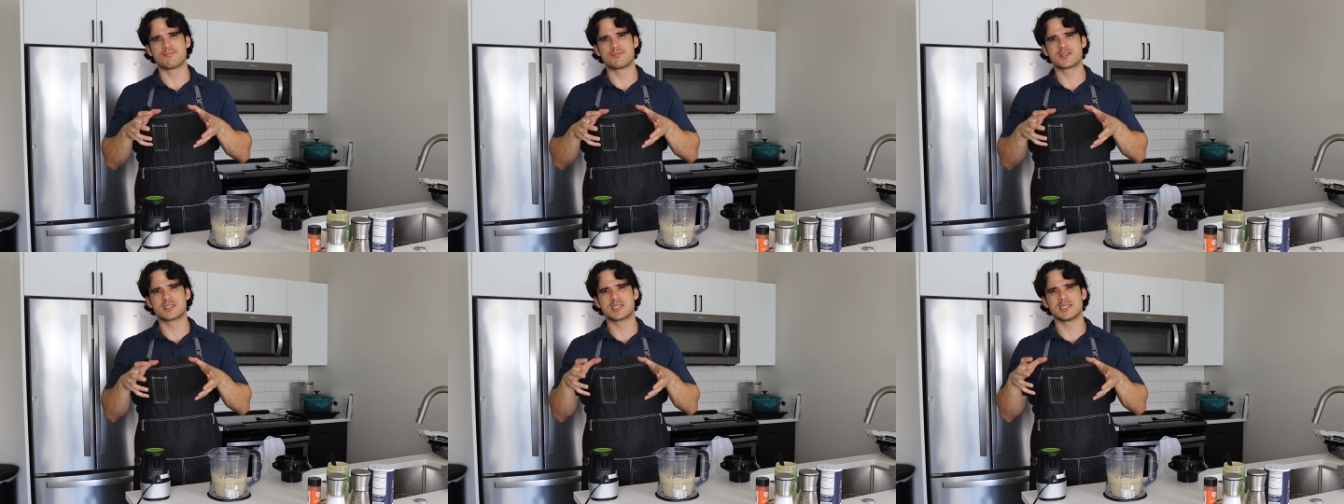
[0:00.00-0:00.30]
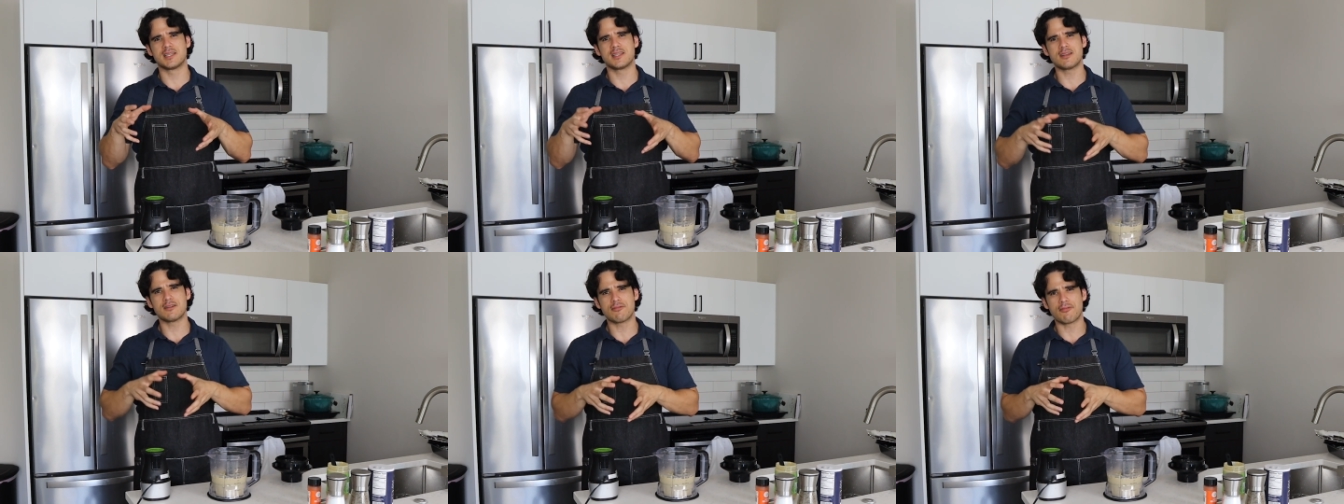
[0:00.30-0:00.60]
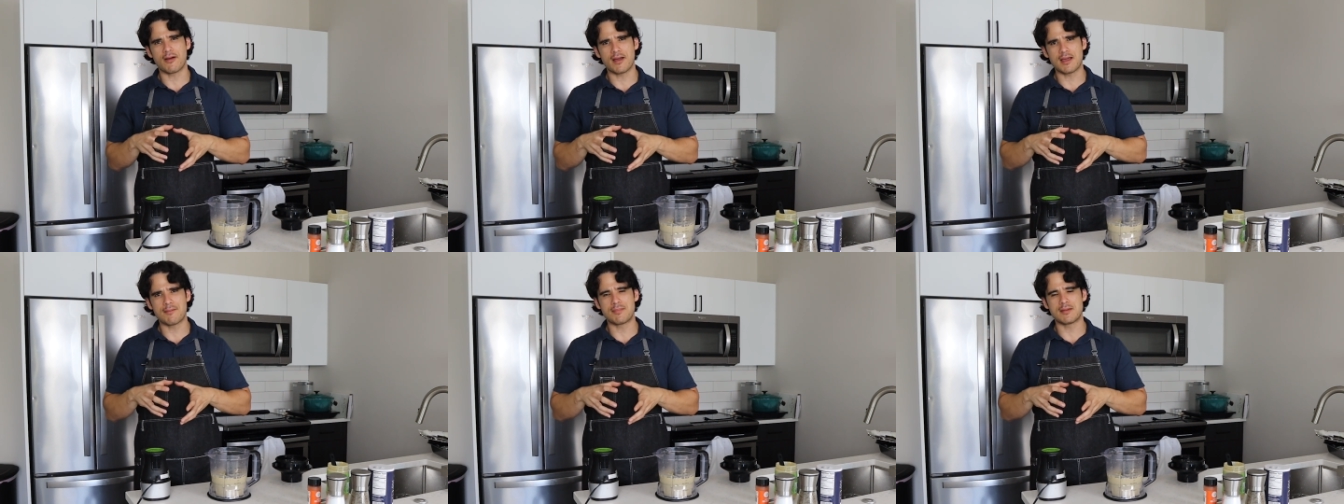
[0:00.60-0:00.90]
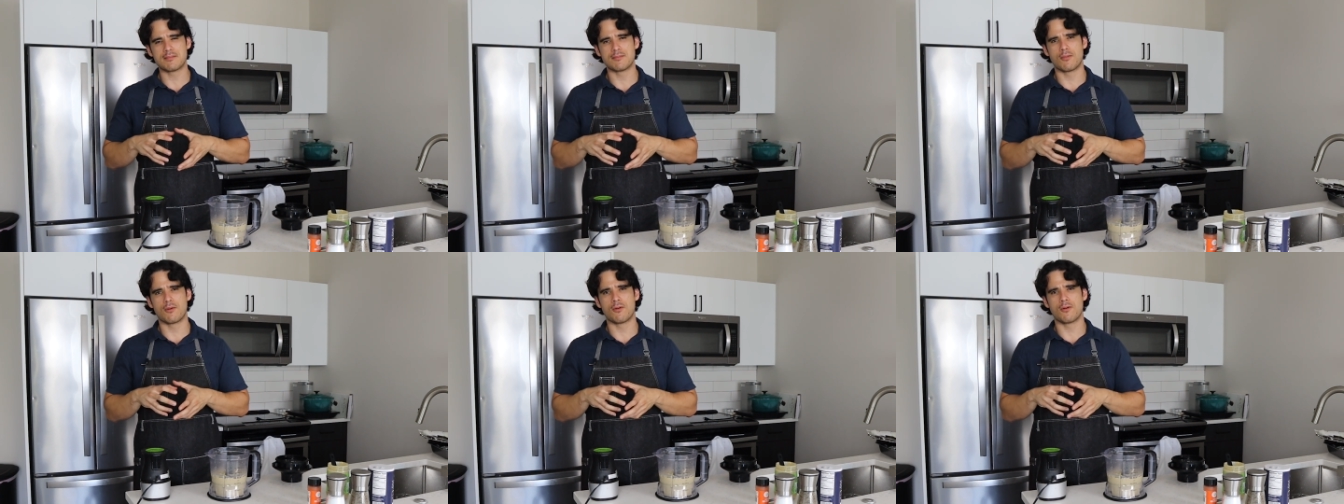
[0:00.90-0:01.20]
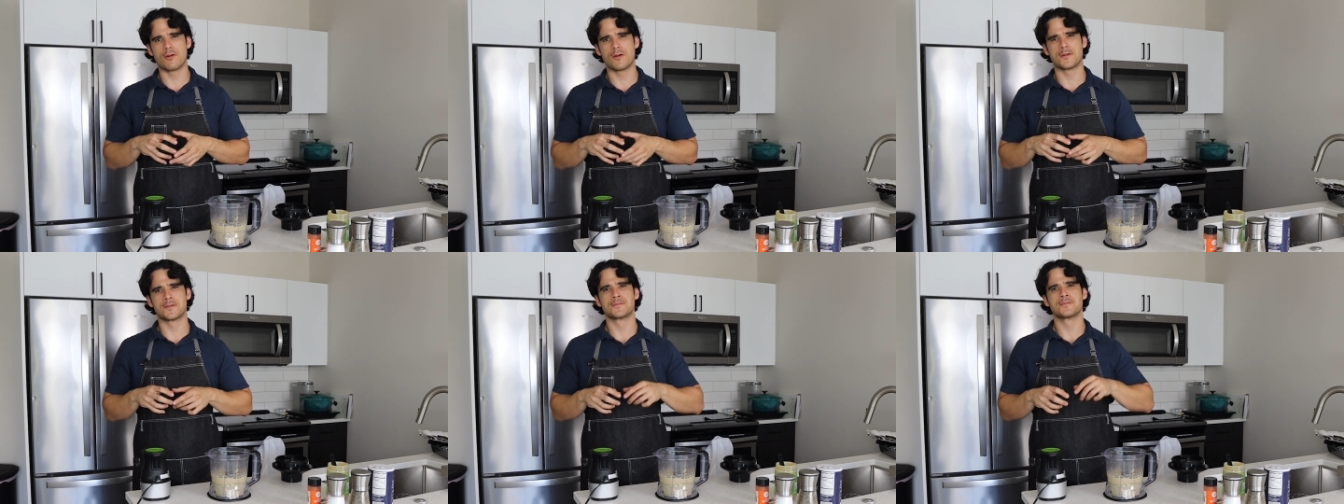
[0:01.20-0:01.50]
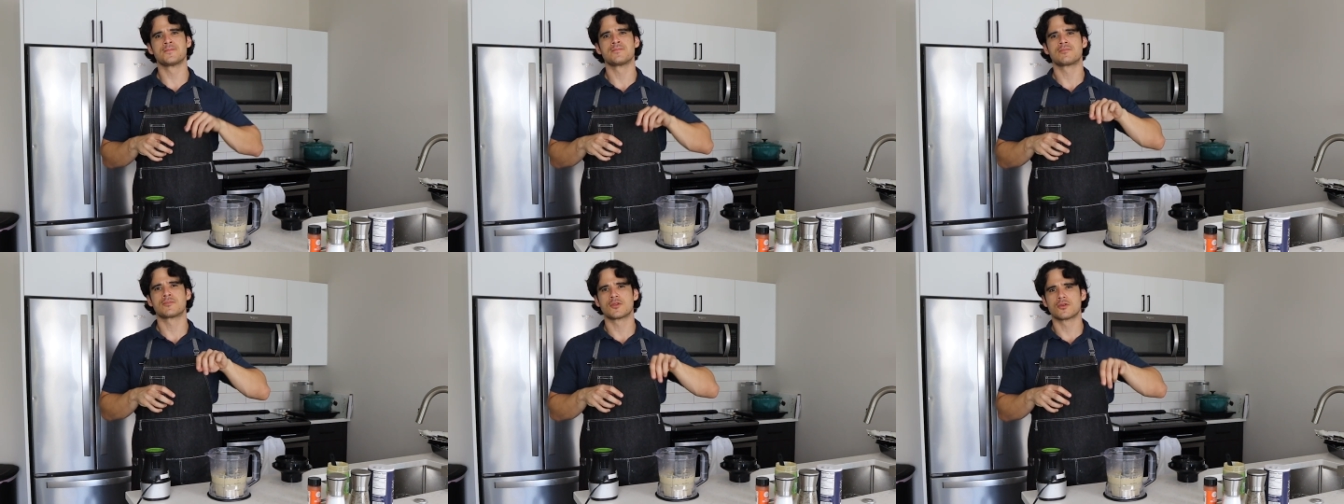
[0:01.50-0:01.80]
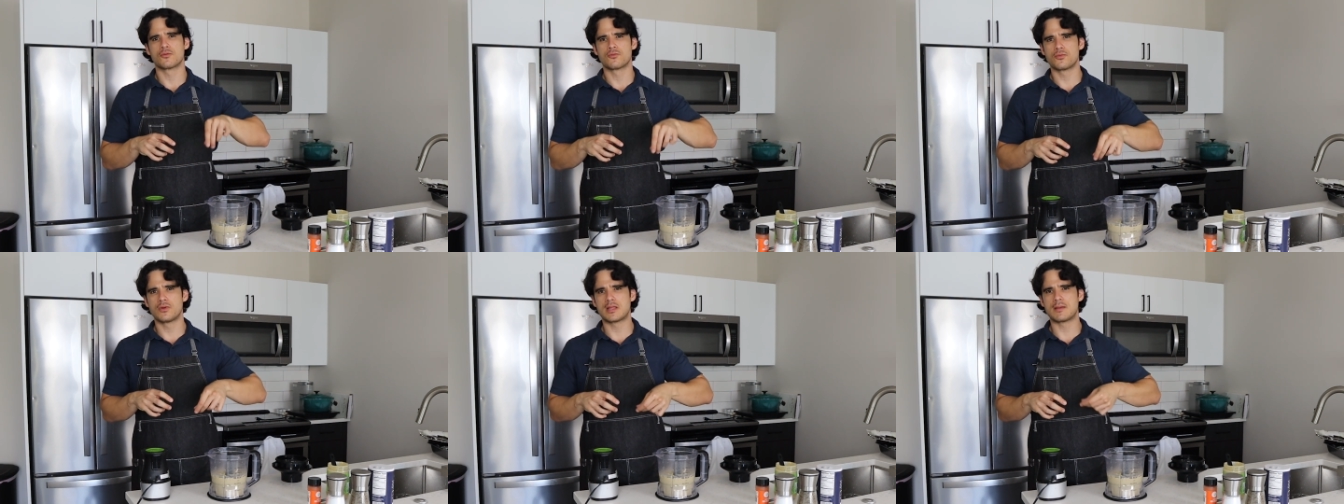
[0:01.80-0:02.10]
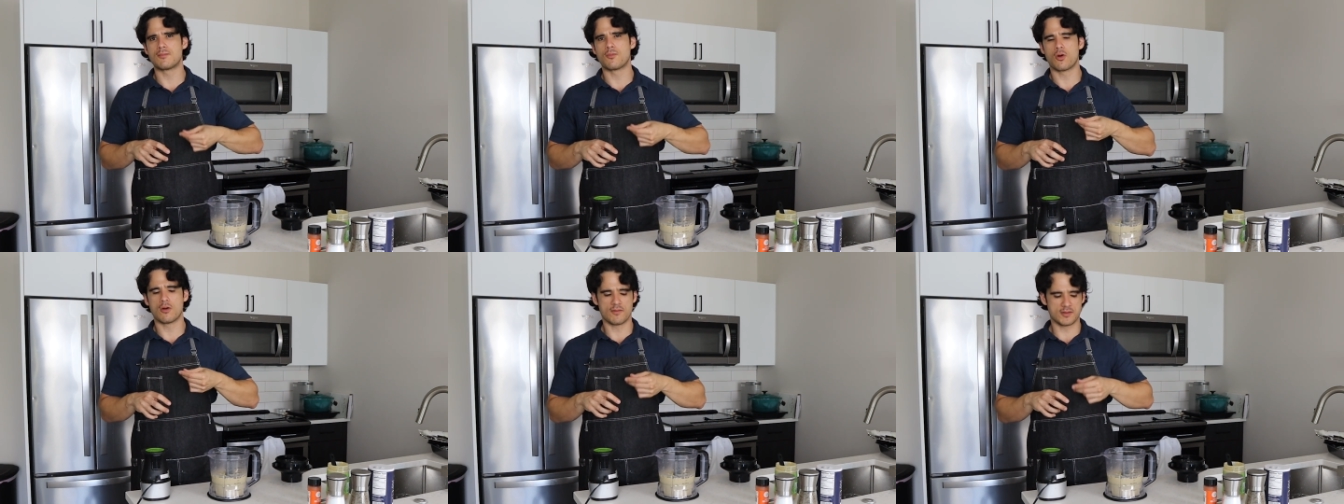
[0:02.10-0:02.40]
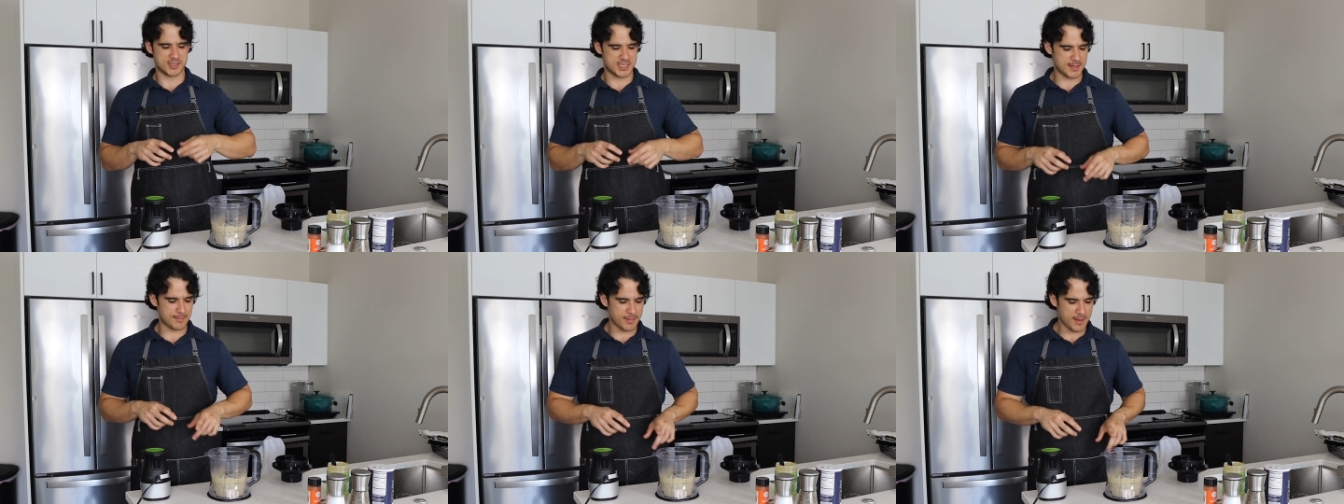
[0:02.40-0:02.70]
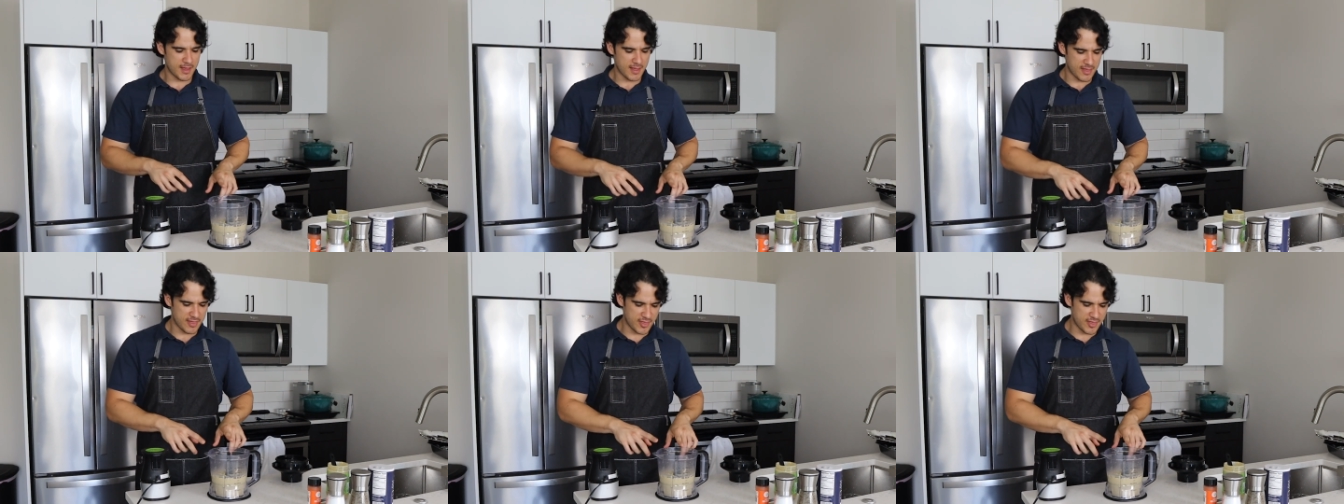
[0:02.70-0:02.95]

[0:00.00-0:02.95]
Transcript: solidify a bit more, really more of a dip.